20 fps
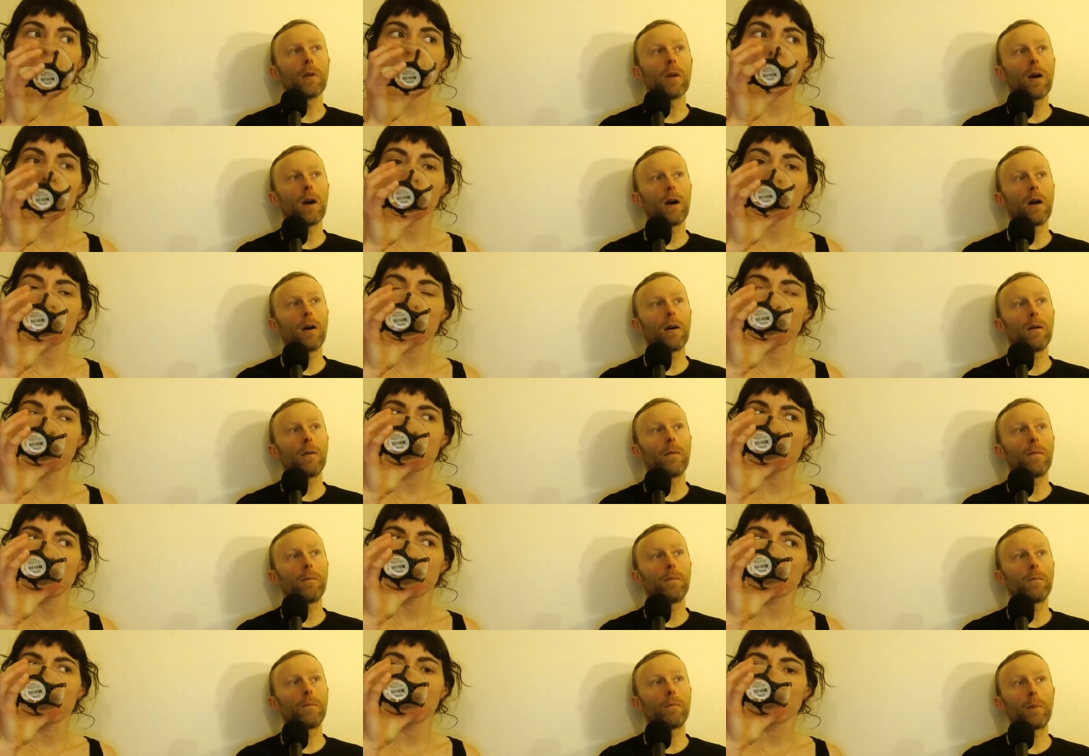
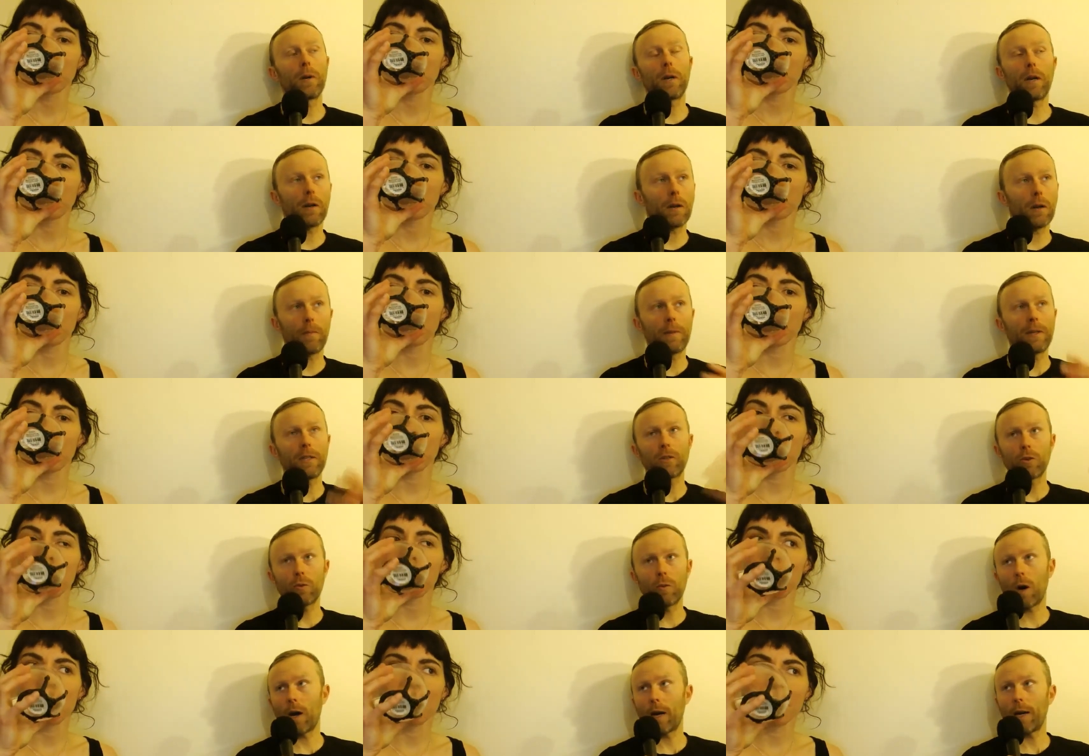Speaker 1: Um, but it, I mean,
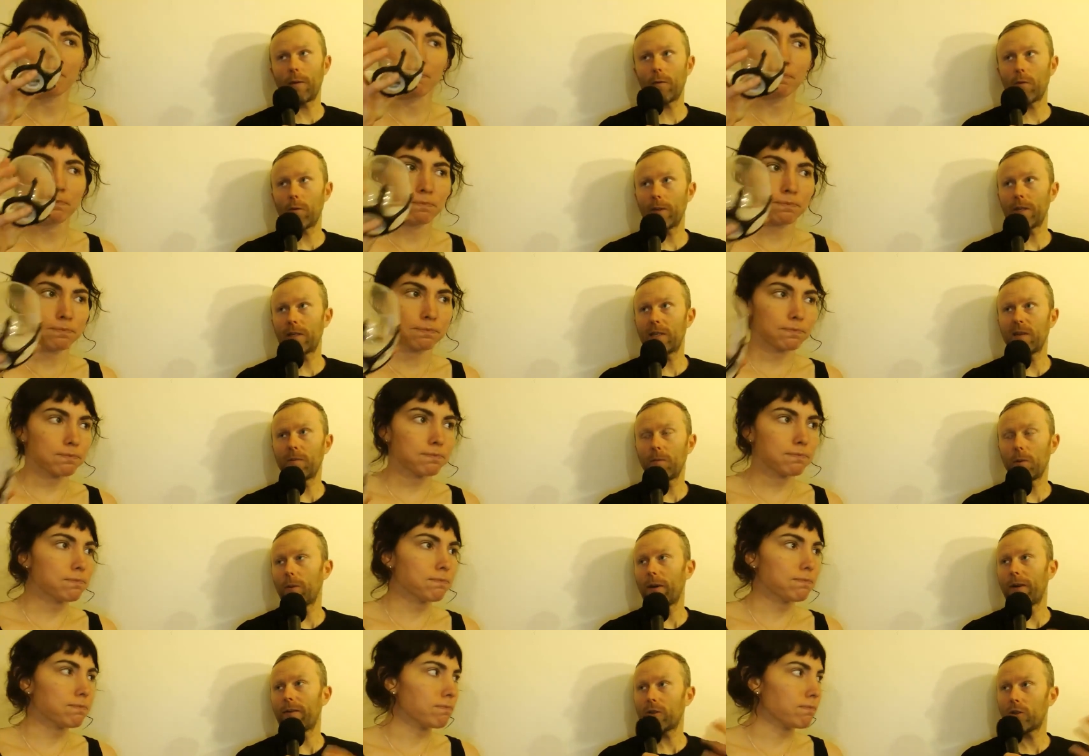squatting would be
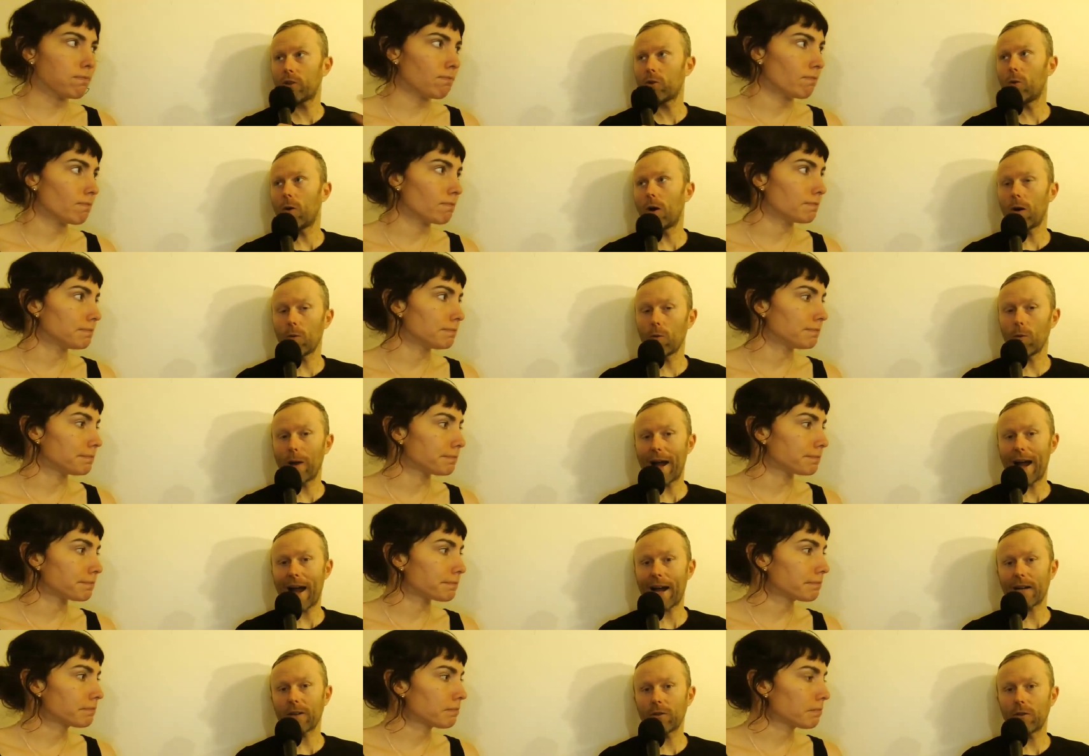similar. We have a squat
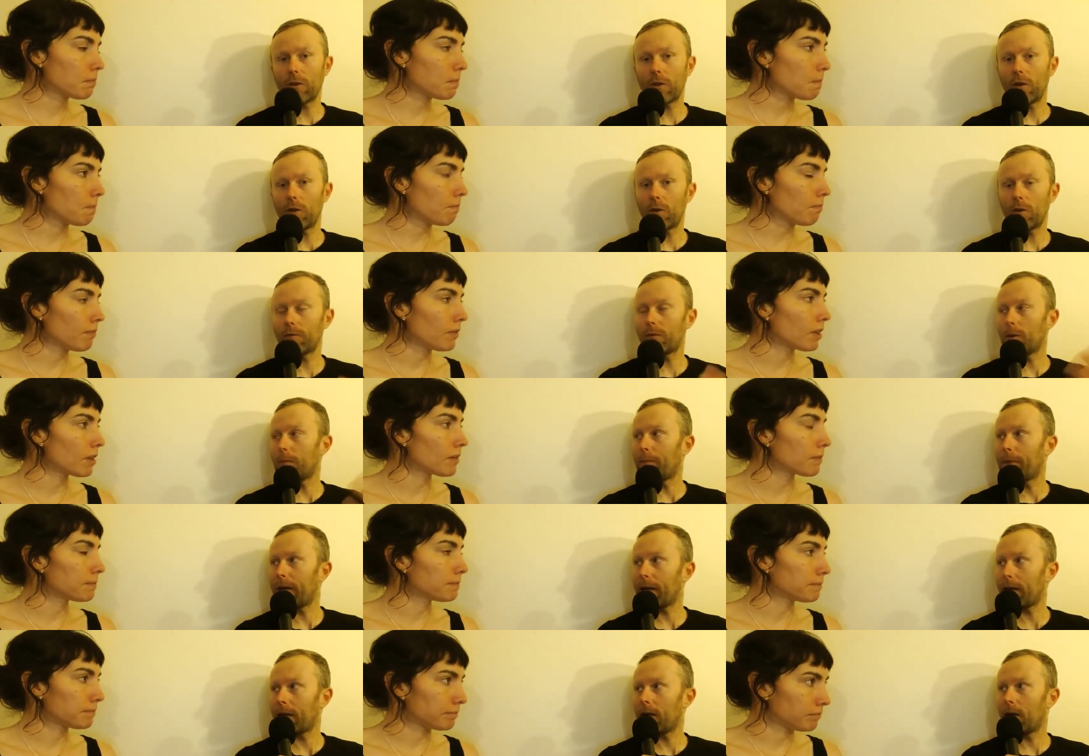rack so that you don't have to
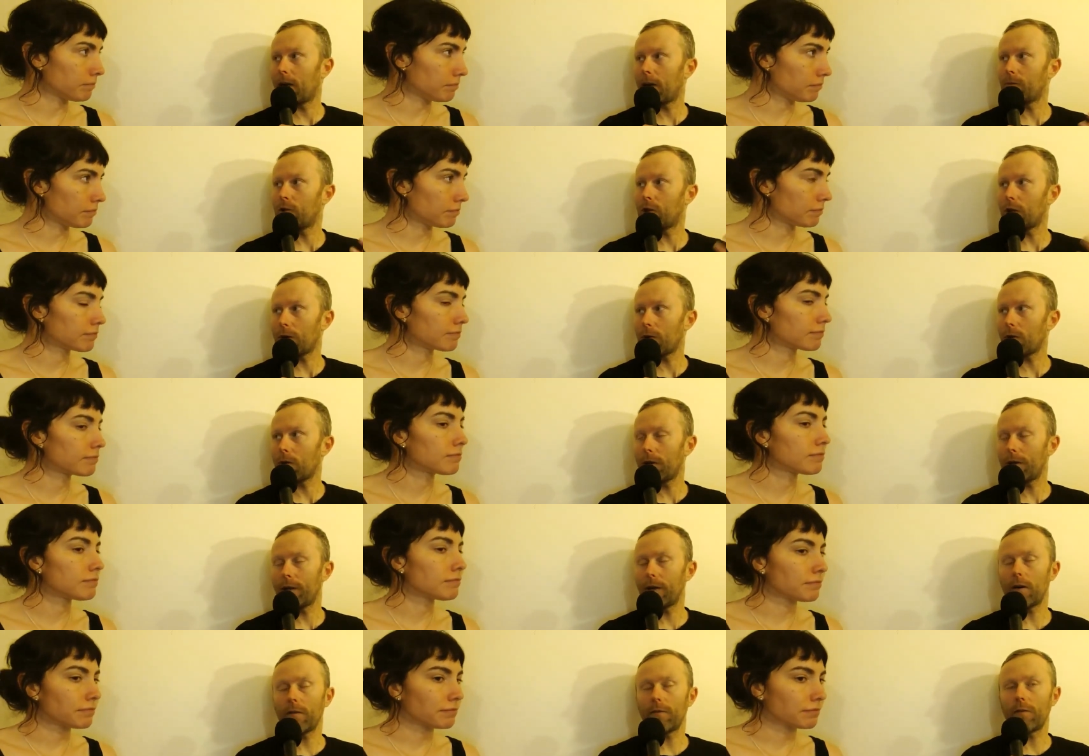pick it up
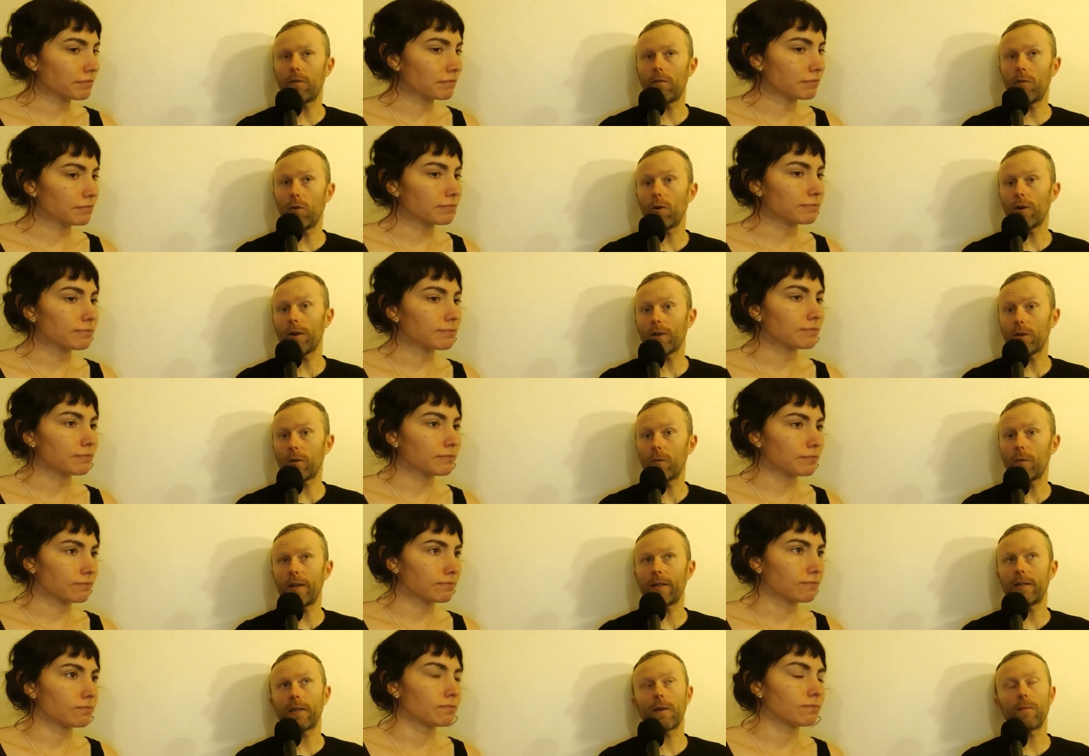generally off the floor as the
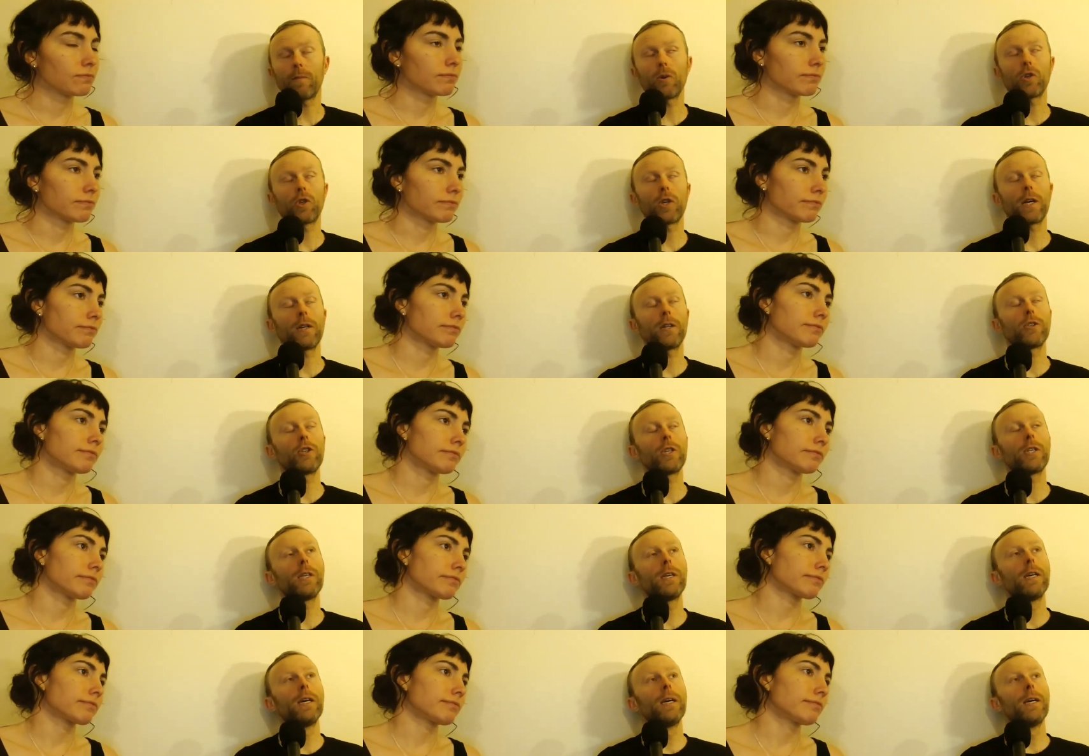weights get more
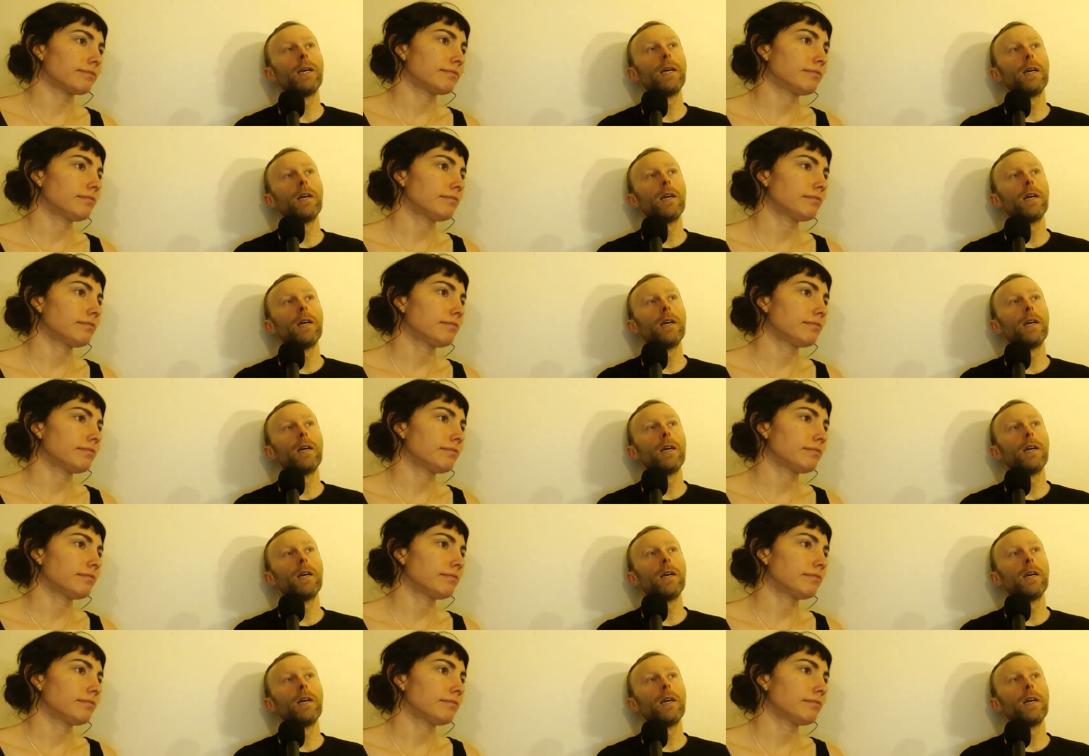challenging.